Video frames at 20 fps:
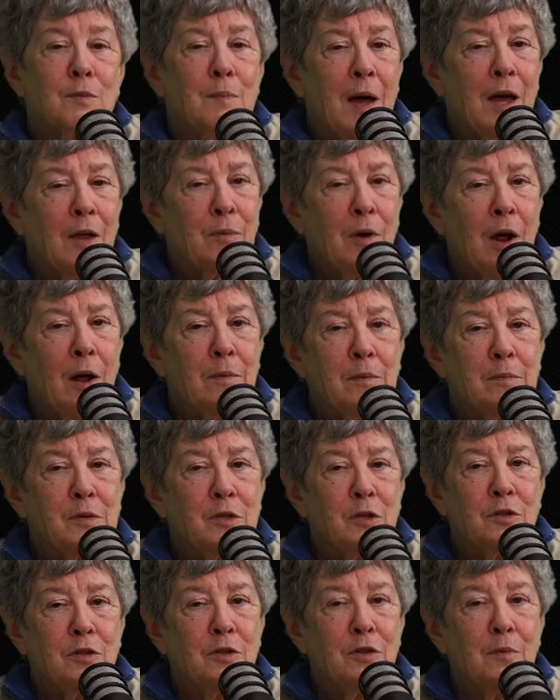those math
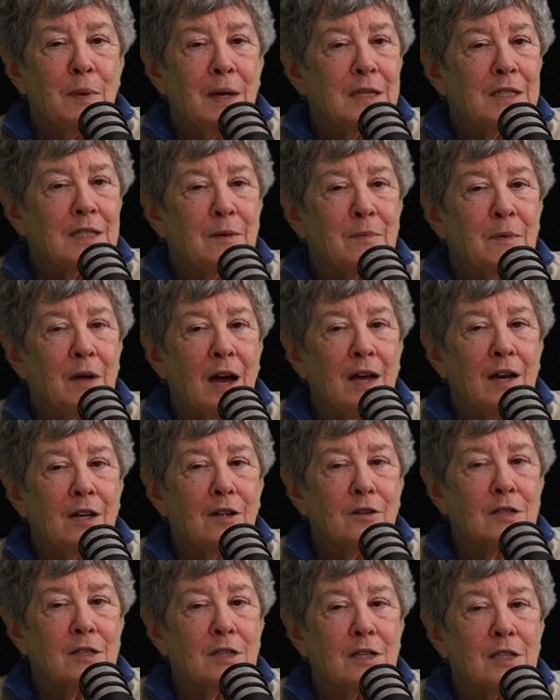problems you do may seem
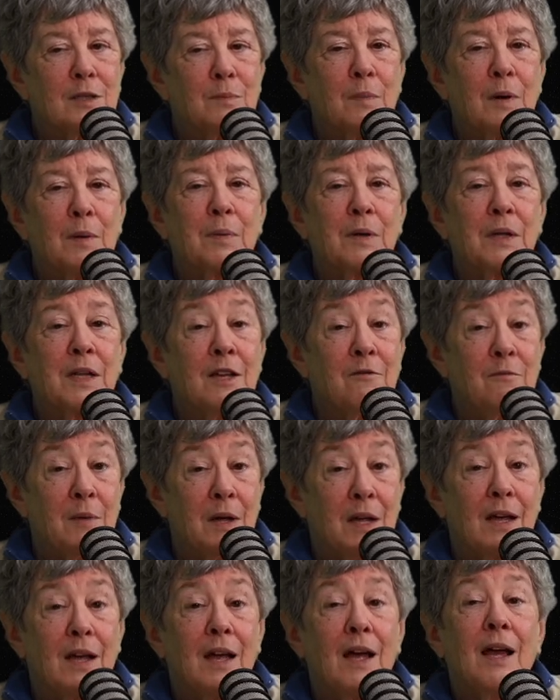kind of useless, but
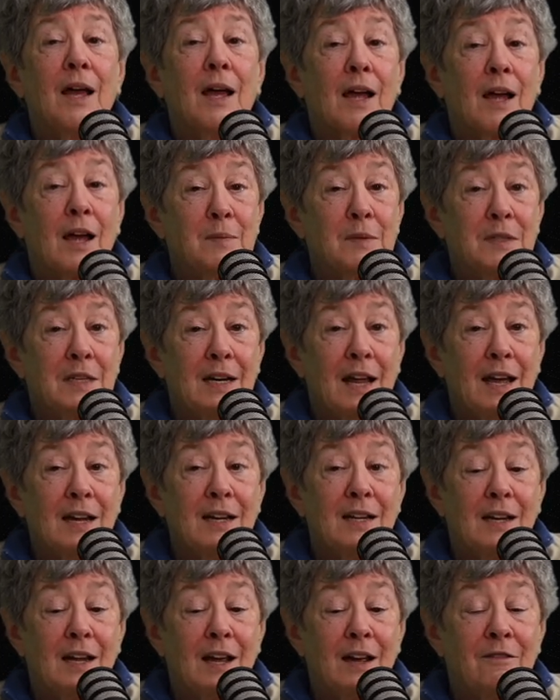believe me, comes
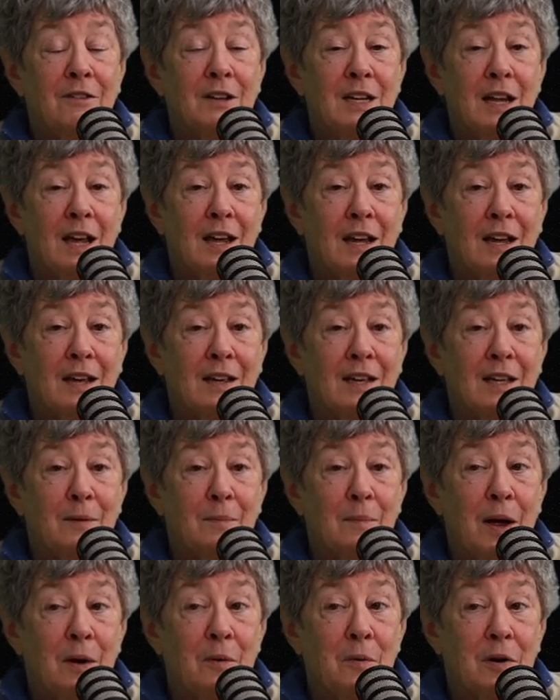in handy every
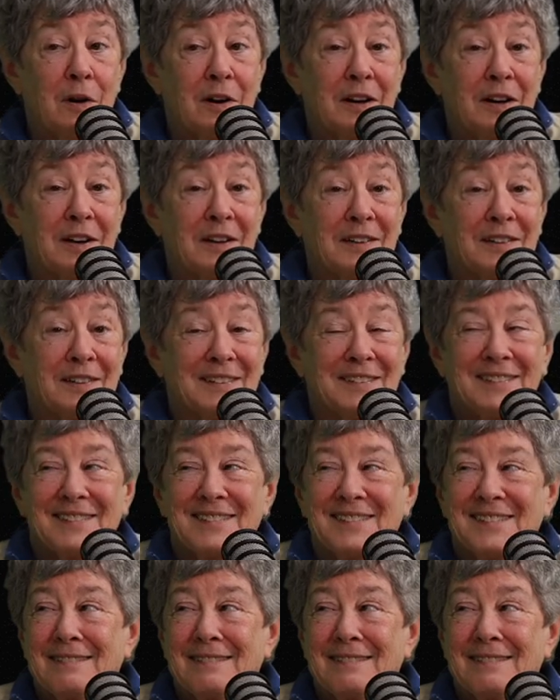day in my work.